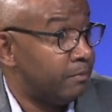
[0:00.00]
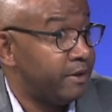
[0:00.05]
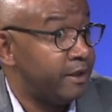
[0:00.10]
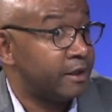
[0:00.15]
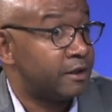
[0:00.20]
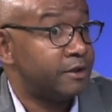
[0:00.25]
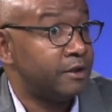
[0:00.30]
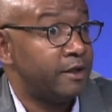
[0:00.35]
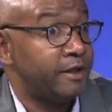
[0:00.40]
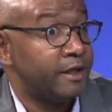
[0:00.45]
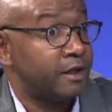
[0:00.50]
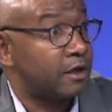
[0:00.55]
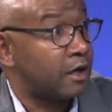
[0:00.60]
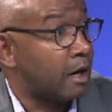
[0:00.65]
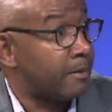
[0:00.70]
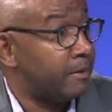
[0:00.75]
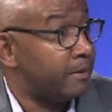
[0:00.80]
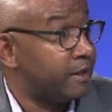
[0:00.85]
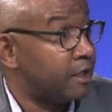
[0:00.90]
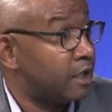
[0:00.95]
it could let
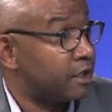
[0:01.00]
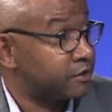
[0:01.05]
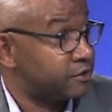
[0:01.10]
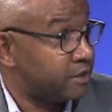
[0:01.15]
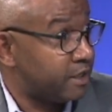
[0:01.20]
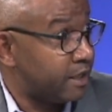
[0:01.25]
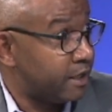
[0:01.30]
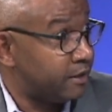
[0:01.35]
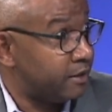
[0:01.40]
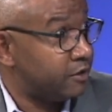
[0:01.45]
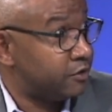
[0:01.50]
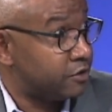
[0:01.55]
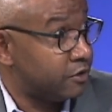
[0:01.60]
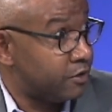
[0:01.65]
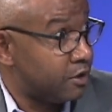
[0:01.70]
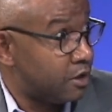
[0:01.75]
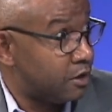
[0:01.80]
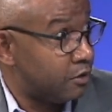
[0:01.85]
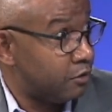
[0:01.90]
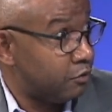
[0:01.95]
carbon monoxide into
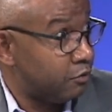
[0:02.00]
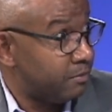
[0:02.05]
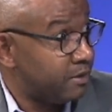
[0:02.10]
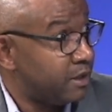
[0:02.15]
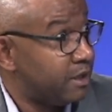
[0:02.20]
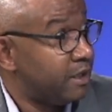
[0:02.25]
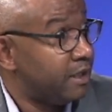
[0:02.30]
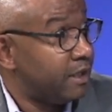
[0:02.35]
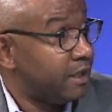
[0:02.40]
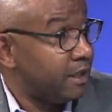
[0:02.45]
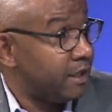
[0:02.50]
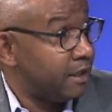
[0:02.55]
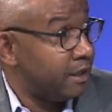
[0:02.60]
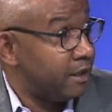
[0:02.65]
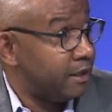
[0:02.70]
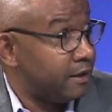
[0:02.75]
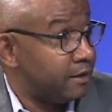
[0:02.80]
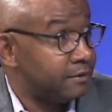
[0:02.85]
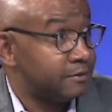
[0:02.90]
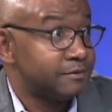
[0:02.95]
the home
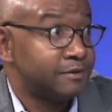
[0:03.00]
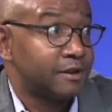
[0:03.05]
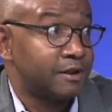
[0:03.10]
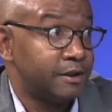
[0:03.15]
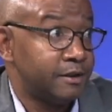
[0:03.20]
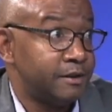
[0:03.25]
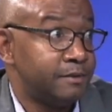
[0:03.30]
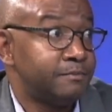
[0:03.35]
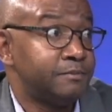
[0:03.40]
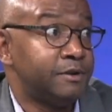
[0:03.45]
and could